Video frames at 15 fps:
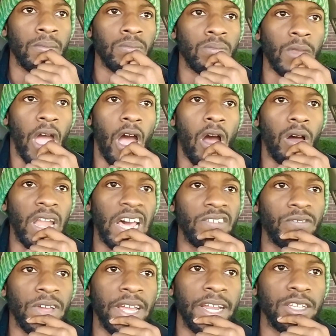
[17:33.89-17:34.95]
All our
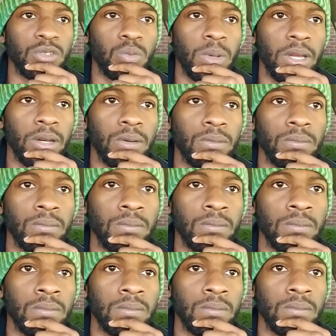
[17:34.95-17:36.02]
fans will.
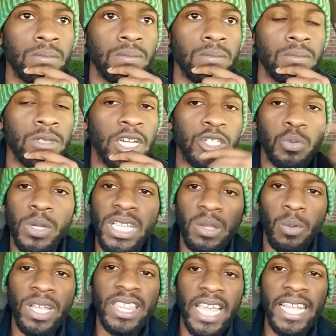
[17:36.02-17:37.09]
Because we
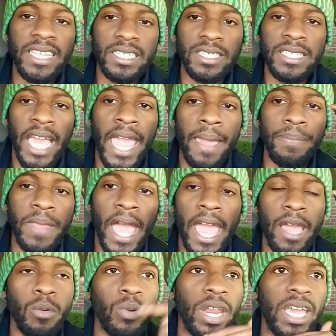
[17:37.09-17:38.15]
think the same
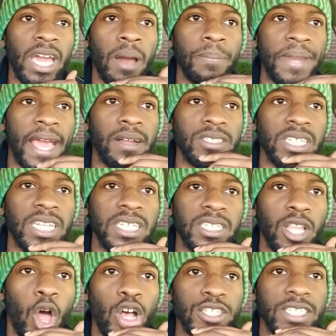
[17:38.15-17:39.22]
thing when it come down to these
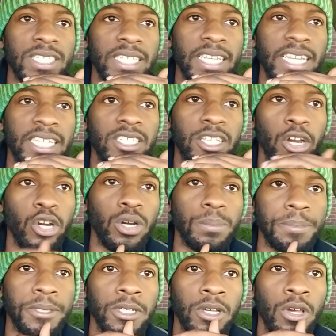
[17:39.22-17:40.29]
losses and these
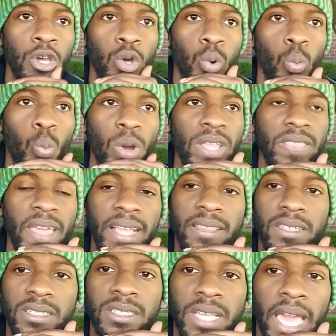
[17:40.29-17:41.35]
dubs. We think
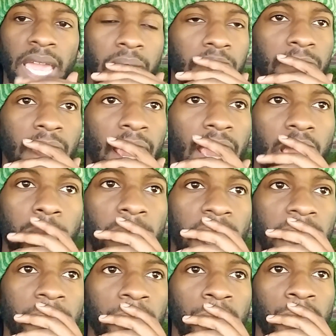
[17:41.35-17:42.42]
the same thing,
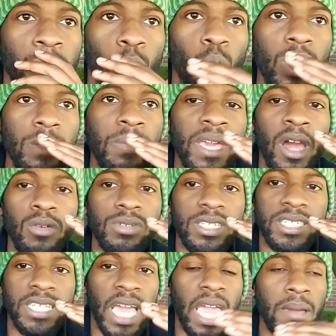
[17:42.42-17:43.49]
man. We be on the
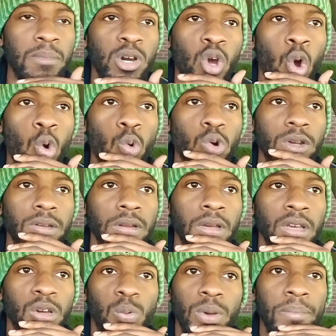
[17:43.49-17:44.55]
same accord.
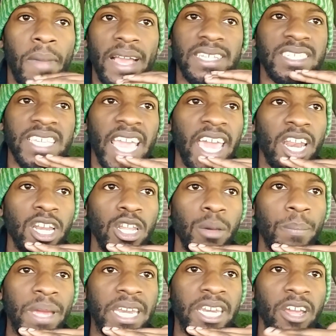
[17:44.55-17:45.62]
We might say it a little
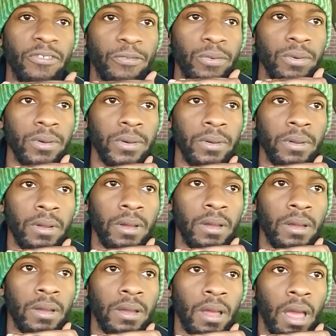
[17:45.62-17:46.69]
bit different.
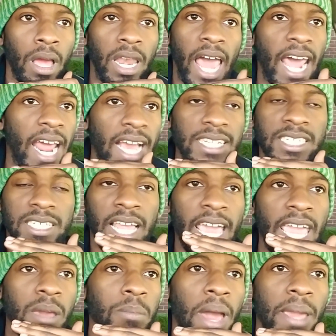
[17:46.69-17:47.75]
A lot of our
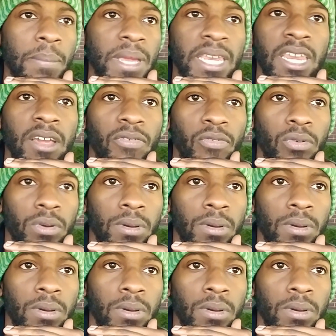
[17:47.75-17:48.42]
slang might be different.